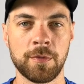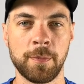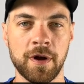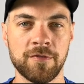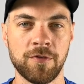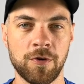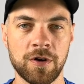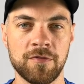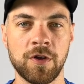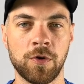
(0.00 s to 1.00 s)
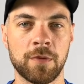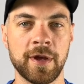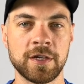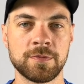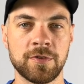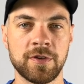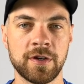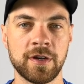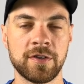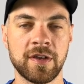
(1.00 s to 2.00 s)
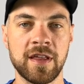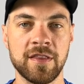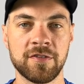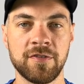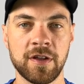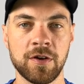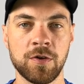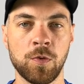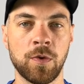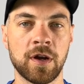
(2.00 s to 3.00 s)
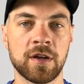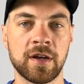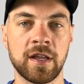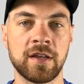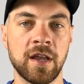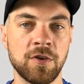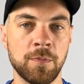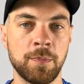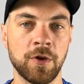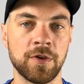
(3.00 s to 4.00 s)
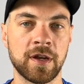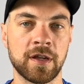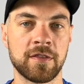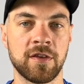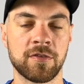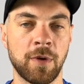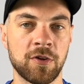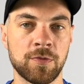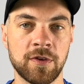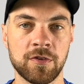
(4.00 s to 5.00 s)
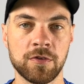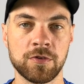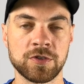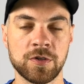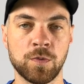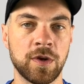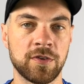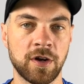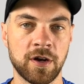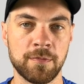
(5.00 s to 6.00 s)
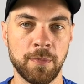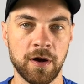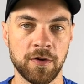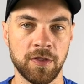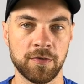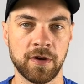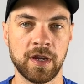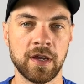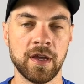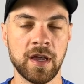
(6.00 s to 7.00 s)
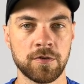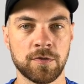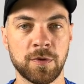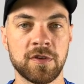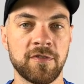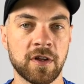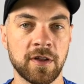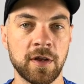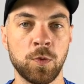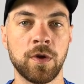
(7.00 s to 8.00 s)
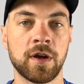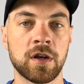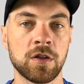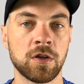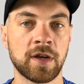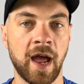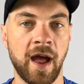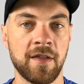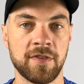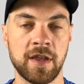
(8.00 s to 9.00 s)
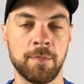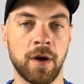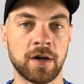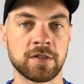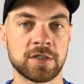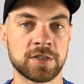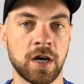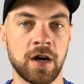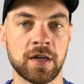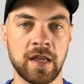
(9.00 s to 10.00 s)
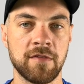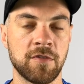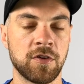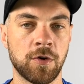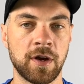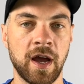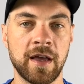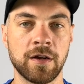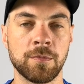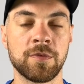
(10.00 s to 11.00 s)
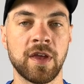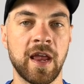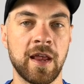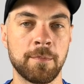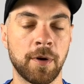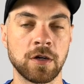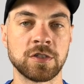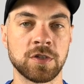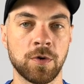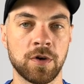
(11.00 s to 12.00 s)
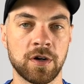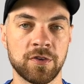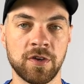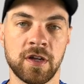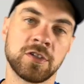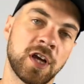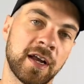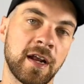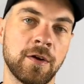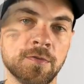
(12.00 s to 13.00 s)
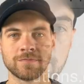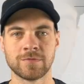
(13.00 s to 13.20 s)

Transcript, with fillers: to part four of the order management series. In this video, we're going to continue building the SmartSuite solution we started in part three. Specifically, we're going to look at the part stock, inventory items, and purchase orders. Check it out.